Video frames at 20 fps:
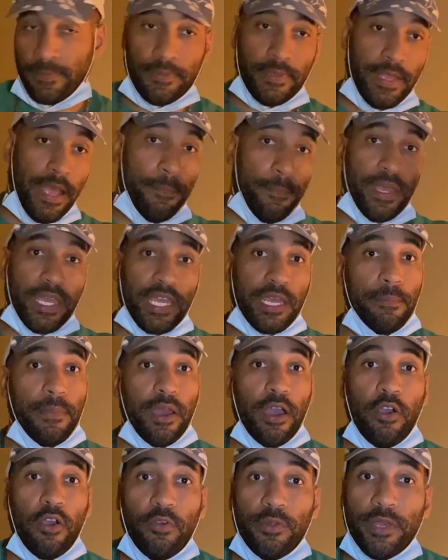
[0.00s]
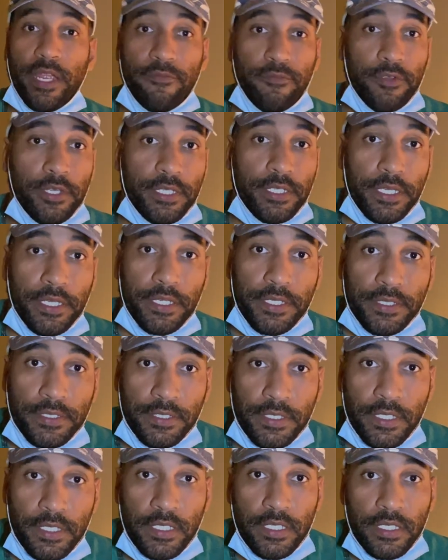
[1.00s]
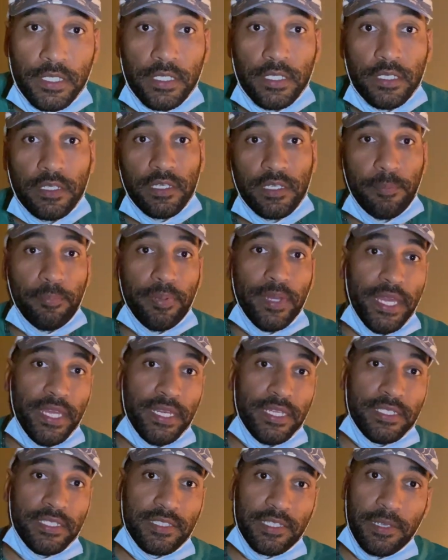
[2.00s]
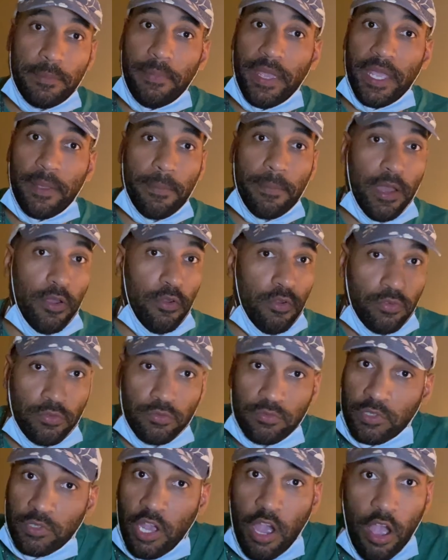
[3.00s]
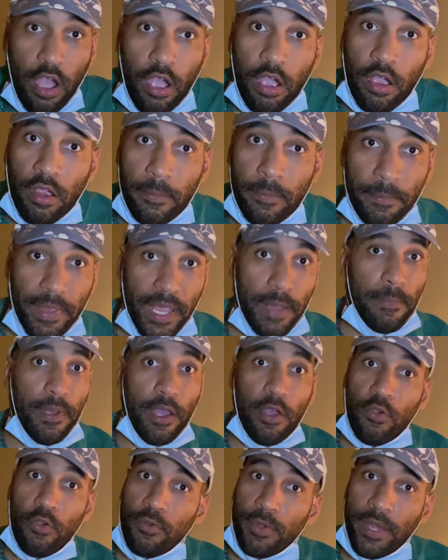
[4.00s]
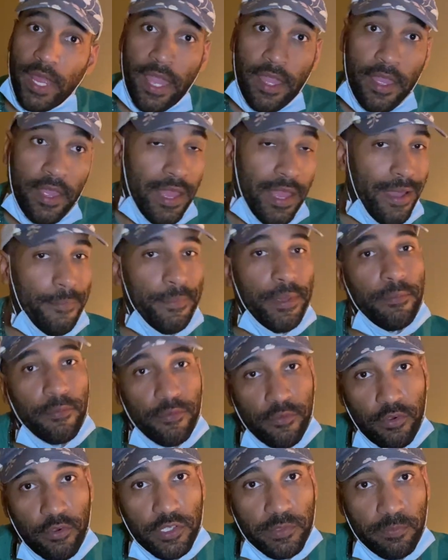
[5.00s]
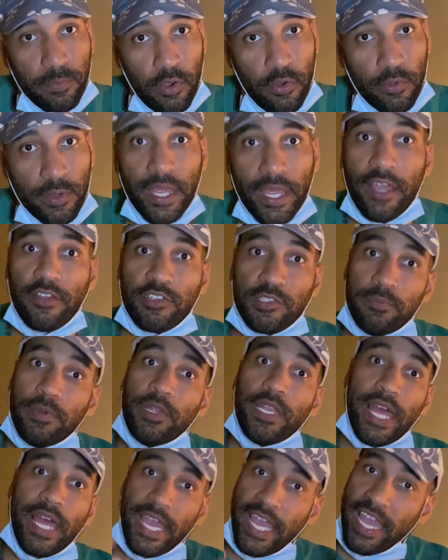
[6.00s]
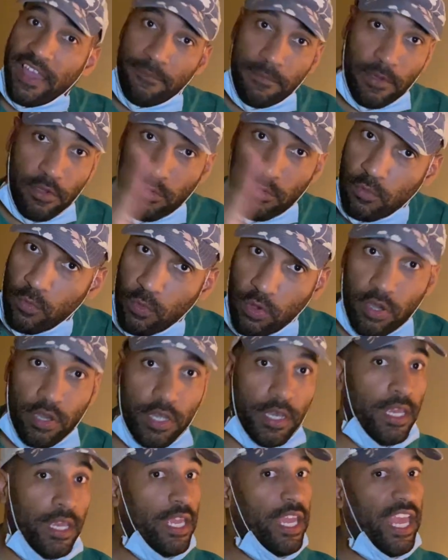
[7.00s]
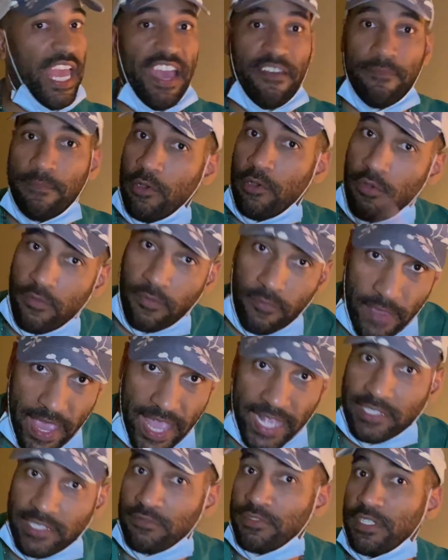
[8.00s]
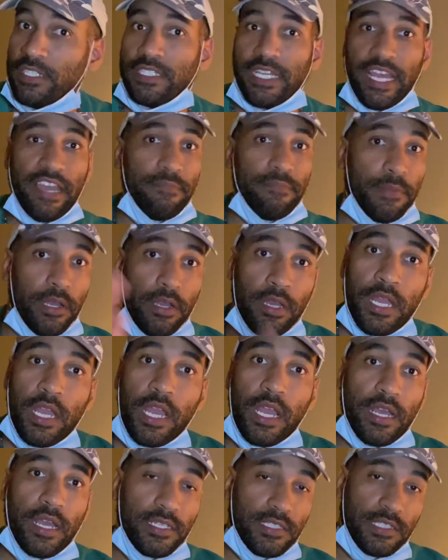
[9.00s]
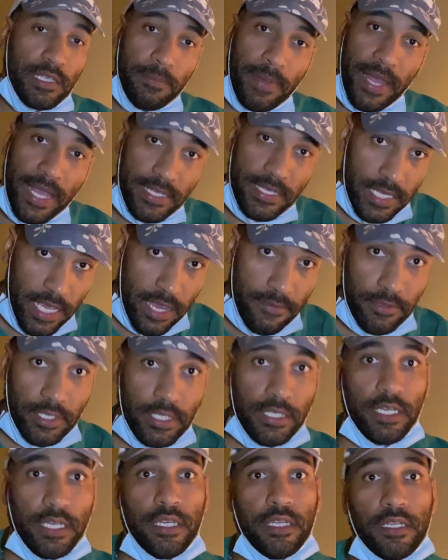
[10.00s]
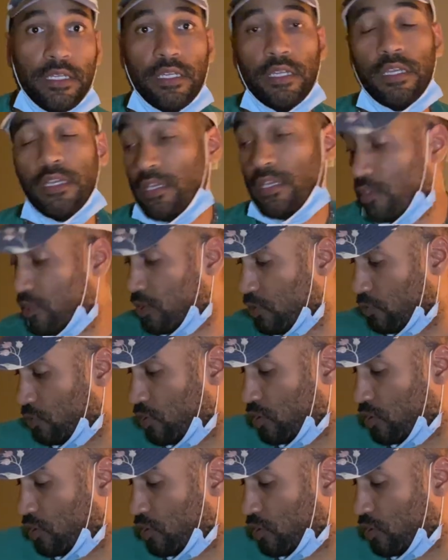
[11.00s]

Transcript: I'm making my own everything. The plan is to make my own car, make my own, I mean, of course, my own house, but like have my own wood, have my own factories, have my, customize everything. So